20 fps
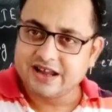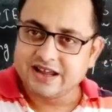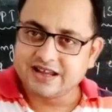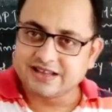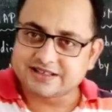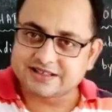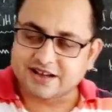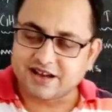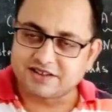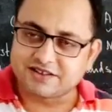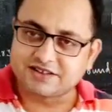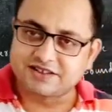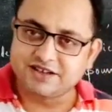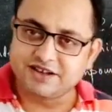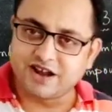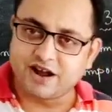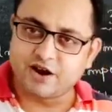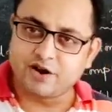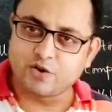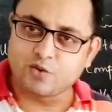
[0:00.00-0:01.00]
is
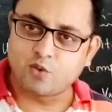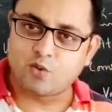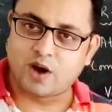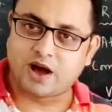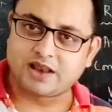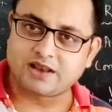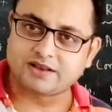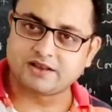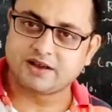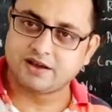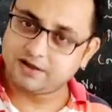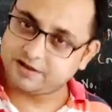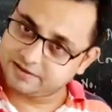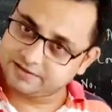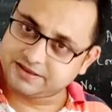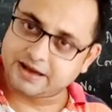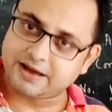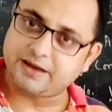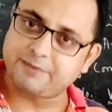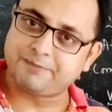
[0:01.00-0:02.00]
considered
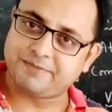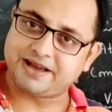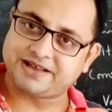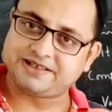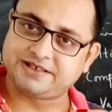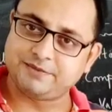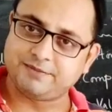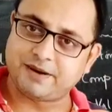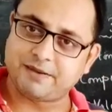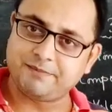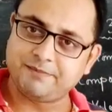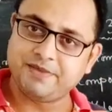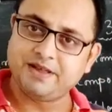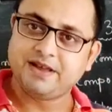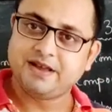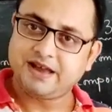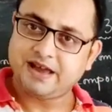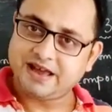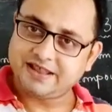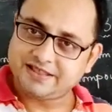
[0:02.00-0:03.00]
the maximum
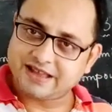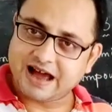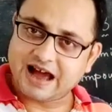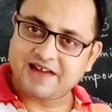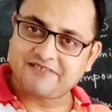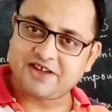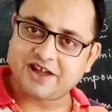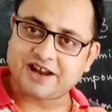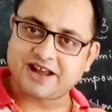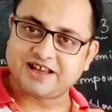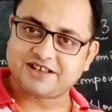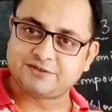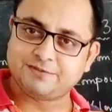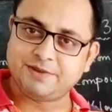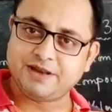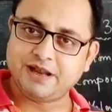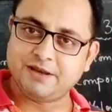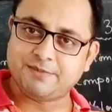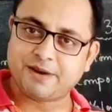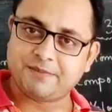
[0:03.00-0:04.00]
and the other as
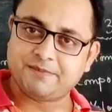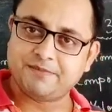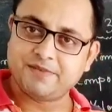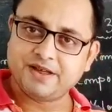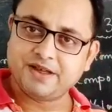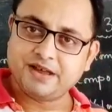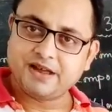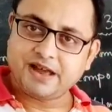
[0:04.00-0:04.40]
minimum.